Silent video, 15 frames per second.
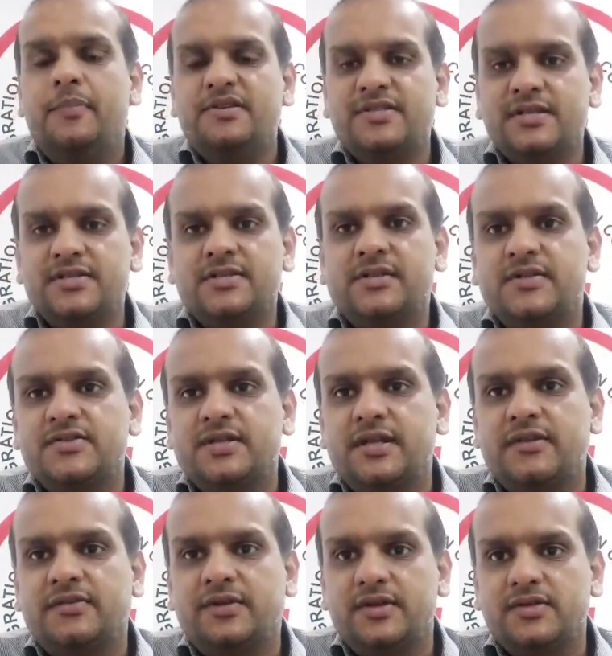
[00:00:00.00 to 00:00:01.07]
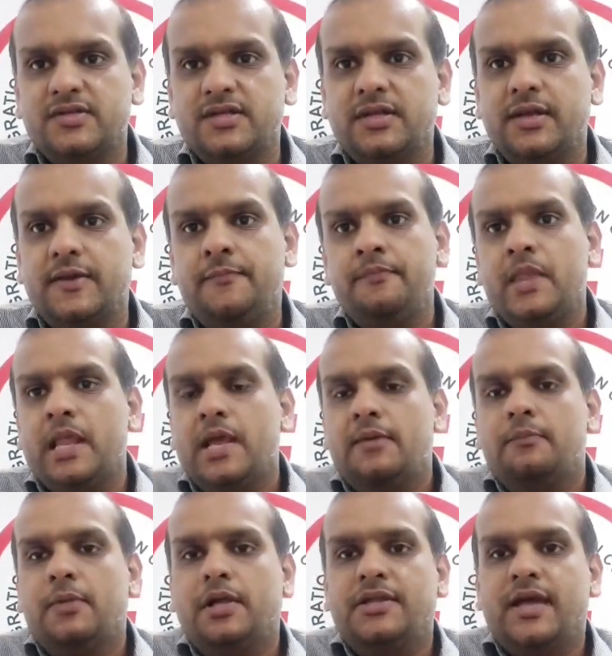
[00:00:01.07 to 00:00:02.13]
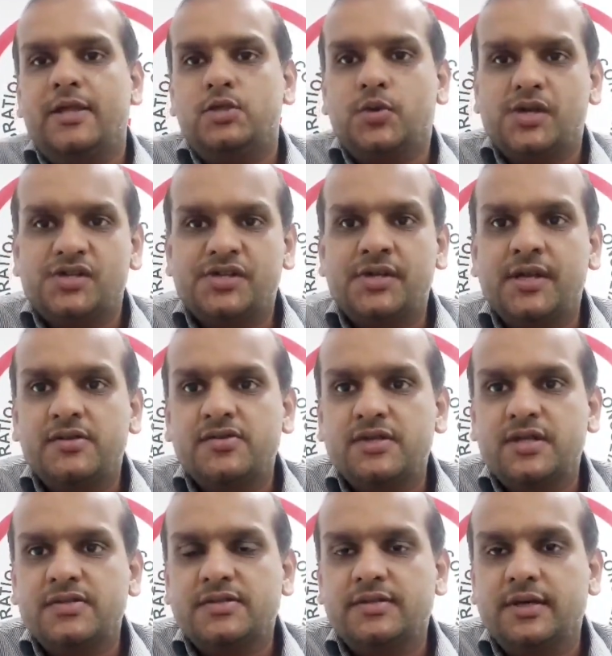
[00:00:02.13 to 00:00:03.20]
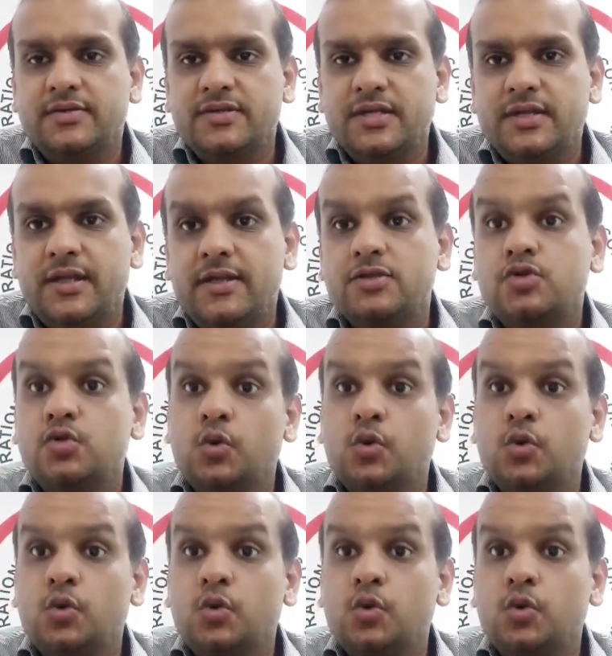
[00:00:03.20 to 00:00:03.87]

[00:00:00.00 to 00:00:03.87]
Business industry is thirsty there, but the education industry is thirsty there.